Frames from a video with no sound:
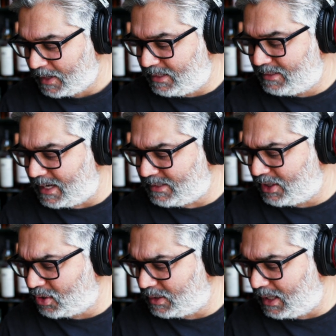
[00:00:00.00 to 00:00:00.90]
It says
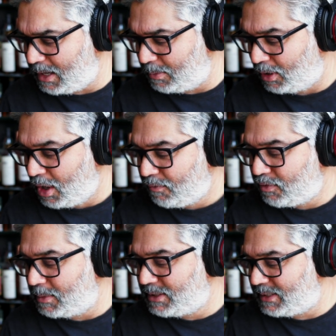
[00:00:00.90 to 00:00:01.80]
here on the label,
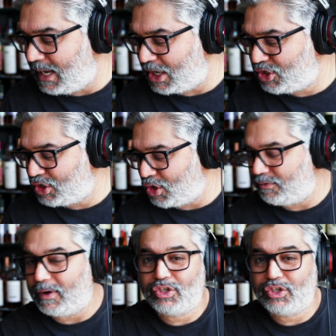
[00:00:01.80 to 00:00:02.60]
from a selection of our